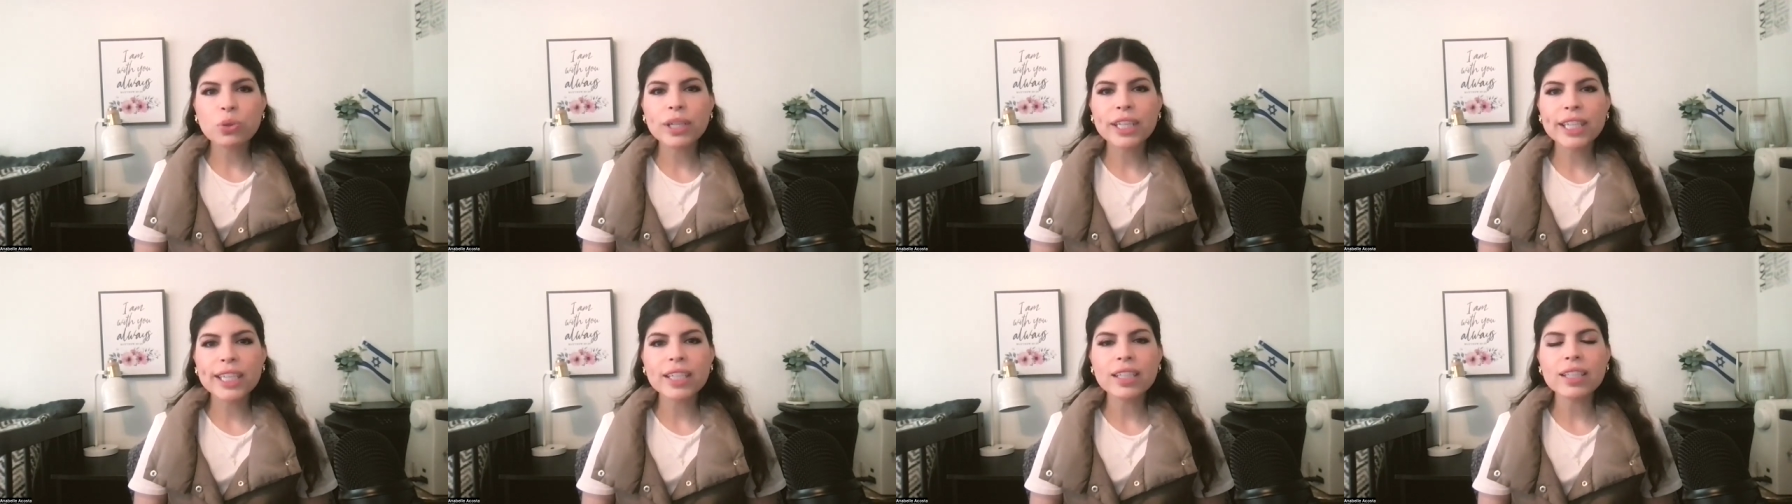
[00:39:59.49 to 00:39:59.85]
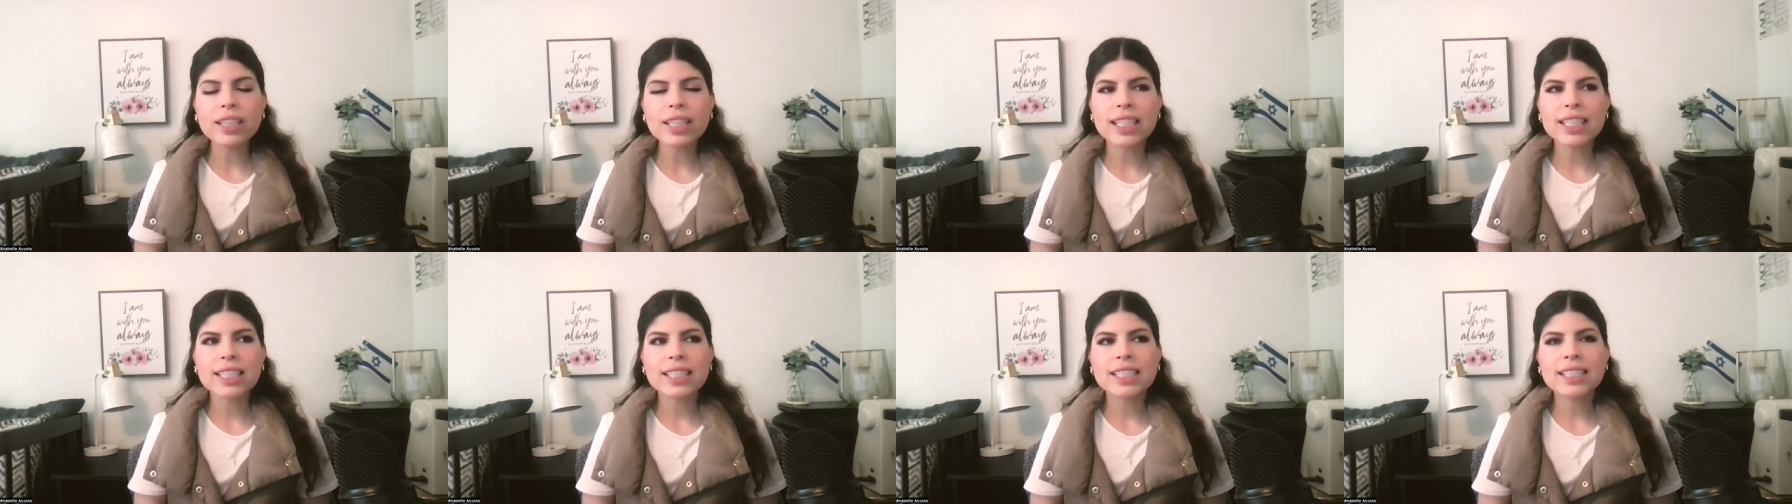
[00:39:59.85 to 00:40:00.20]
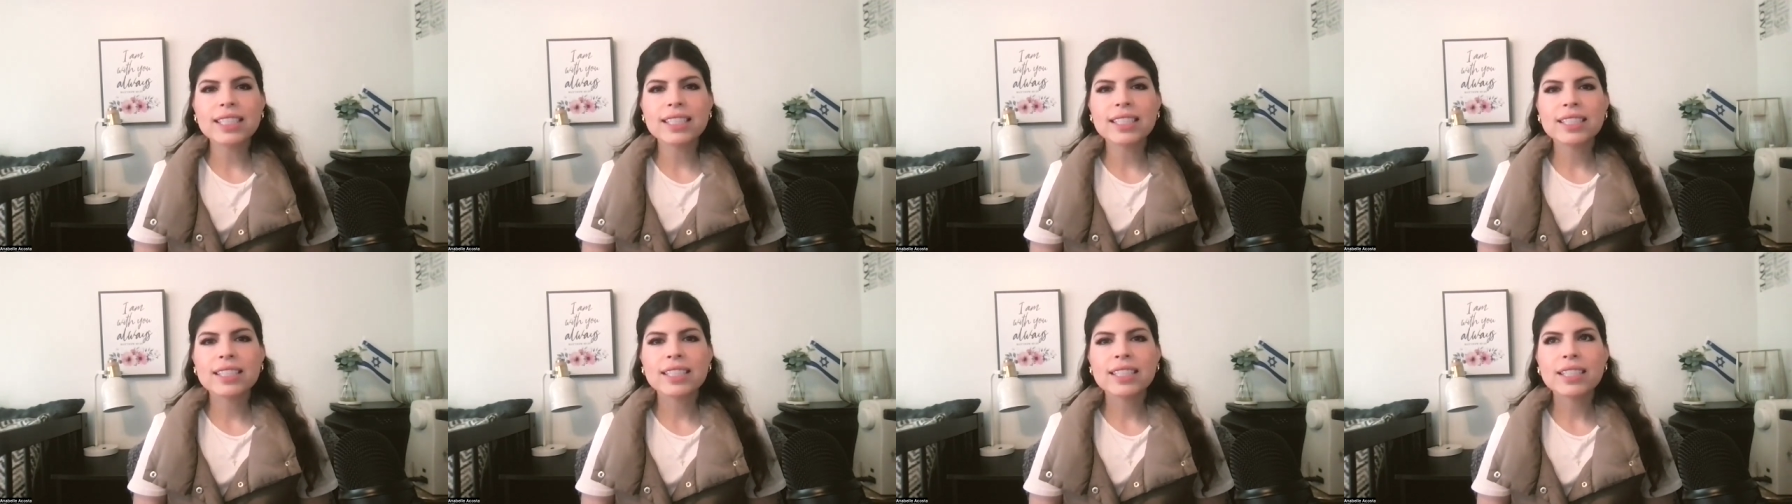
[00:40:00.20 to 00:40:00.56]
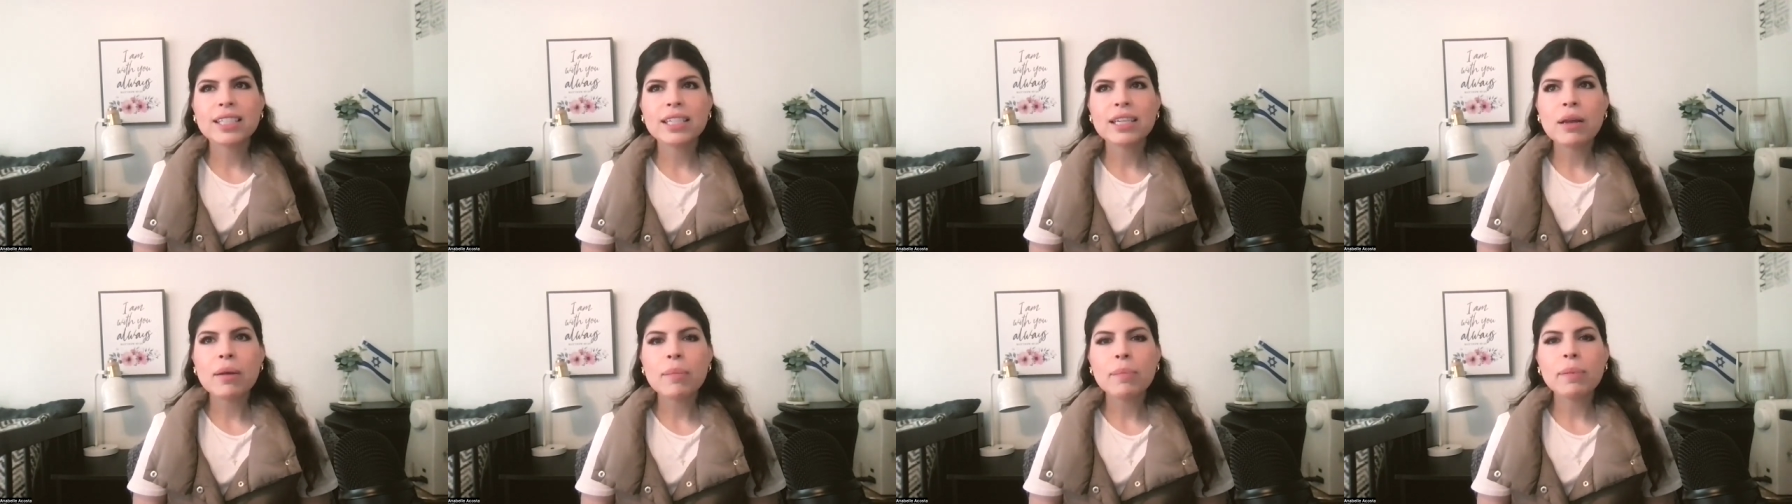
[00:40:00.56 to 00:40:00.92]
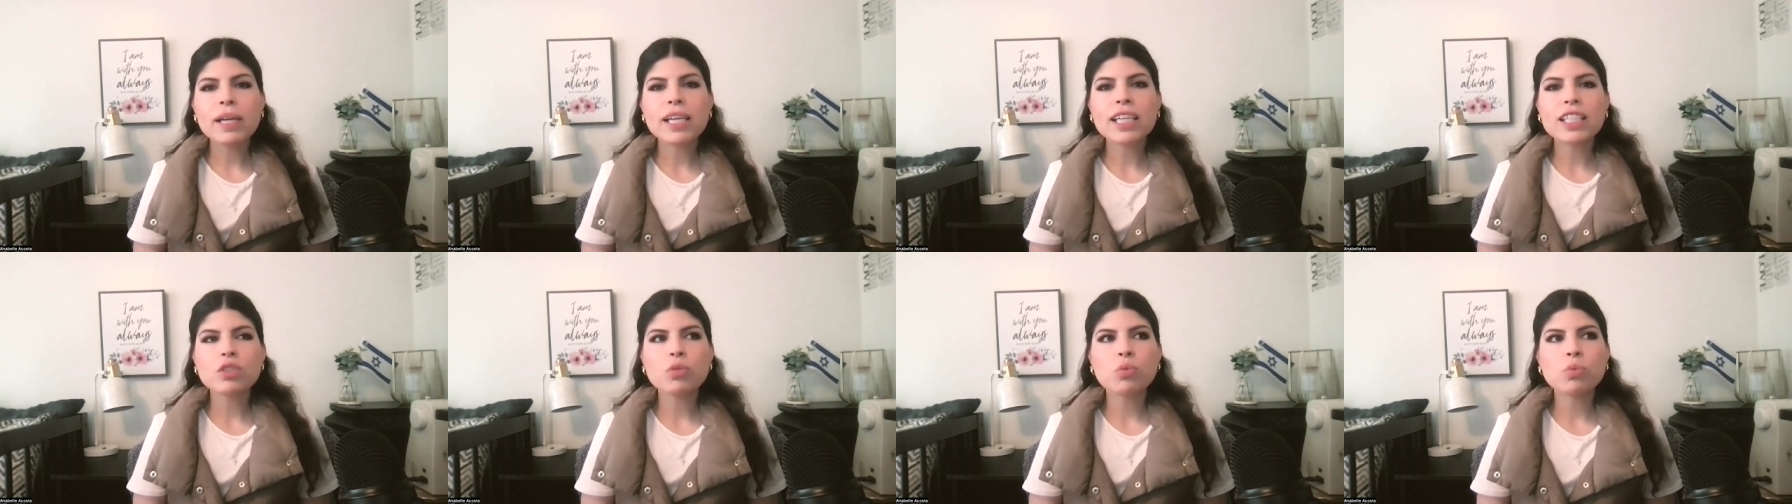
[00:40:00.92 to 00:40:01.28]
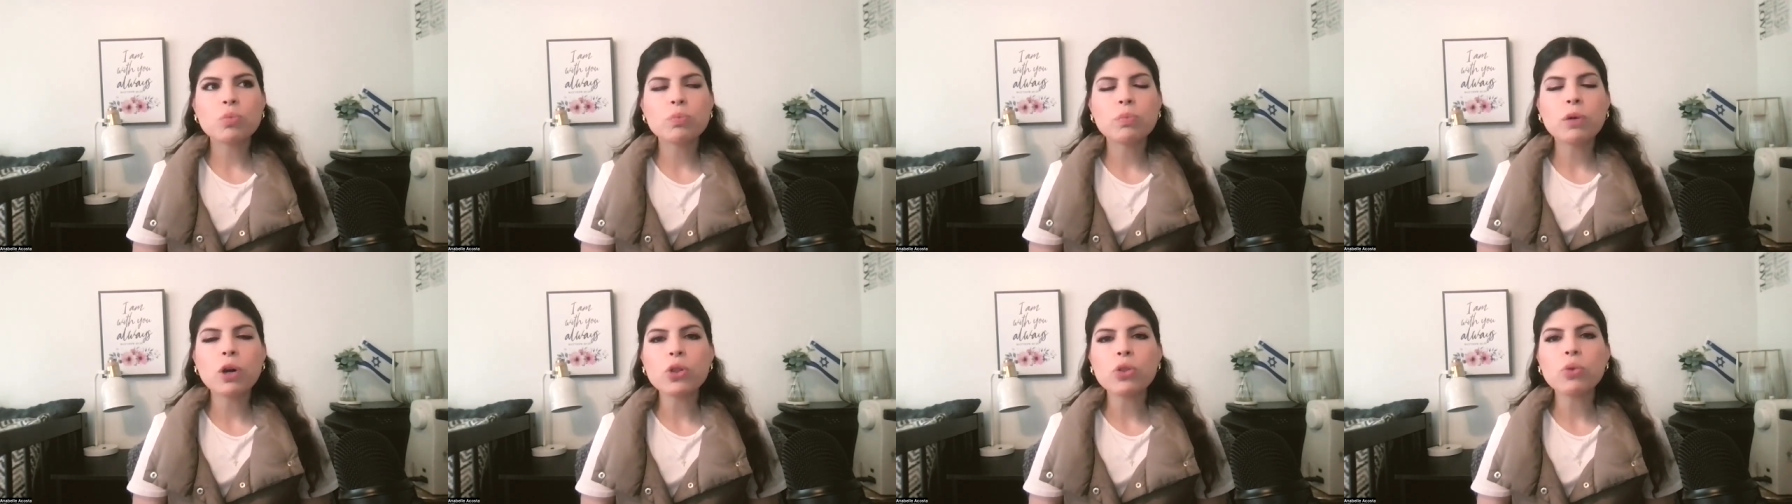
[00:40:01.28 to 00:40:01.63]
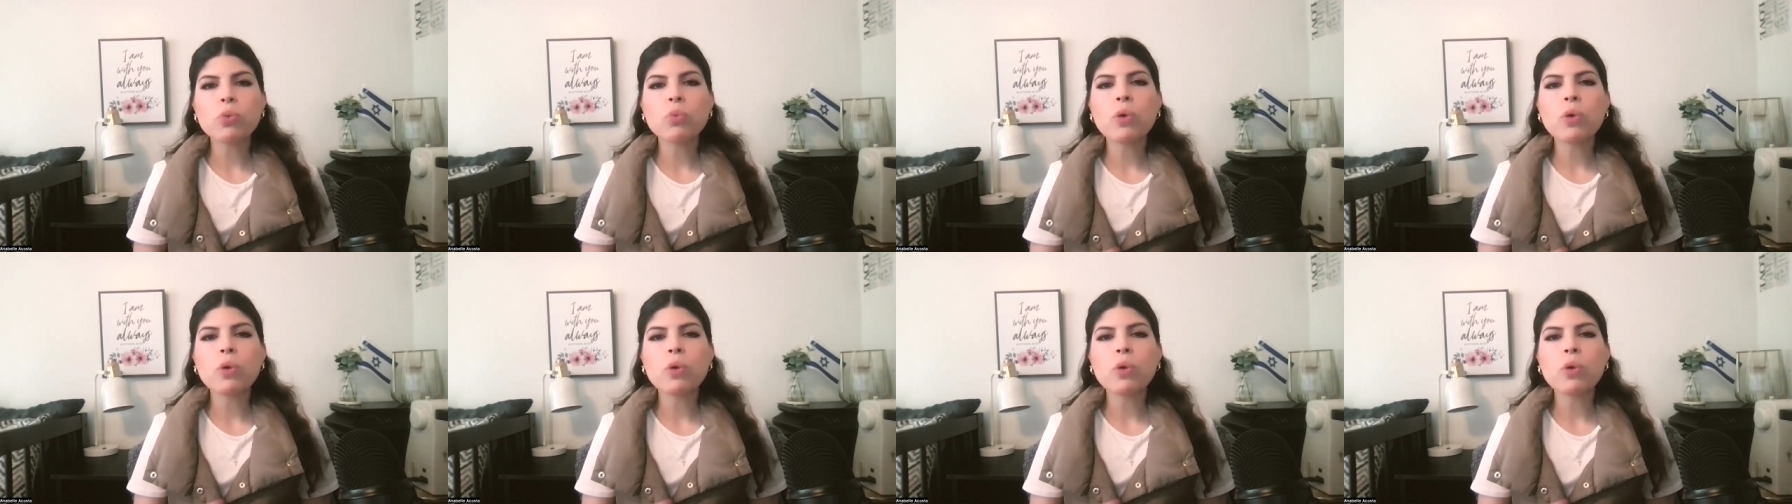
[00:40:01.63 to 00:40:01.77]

heal us, because both